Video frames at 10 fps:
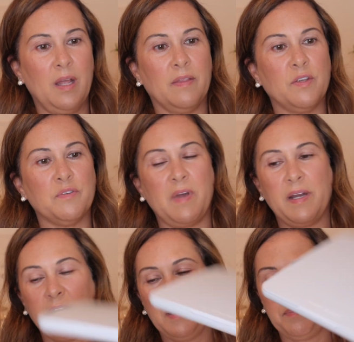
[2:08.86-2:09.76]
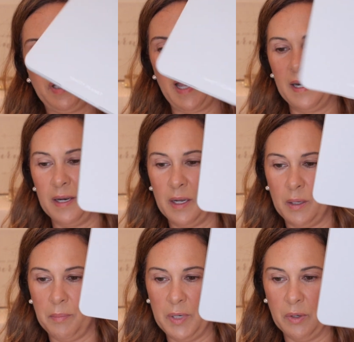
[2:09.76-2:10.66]
this Vanity Planet
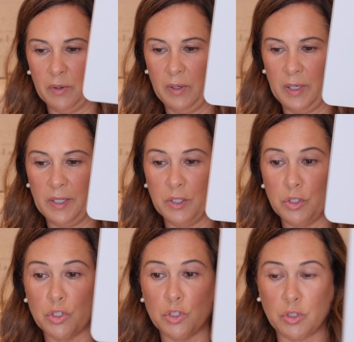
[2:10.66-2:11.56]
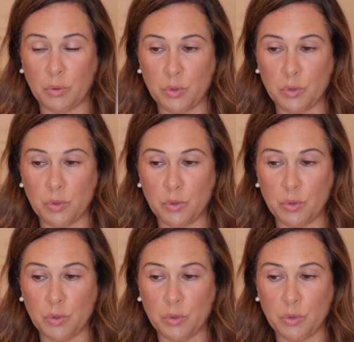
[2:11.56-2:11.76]
mirror. It is so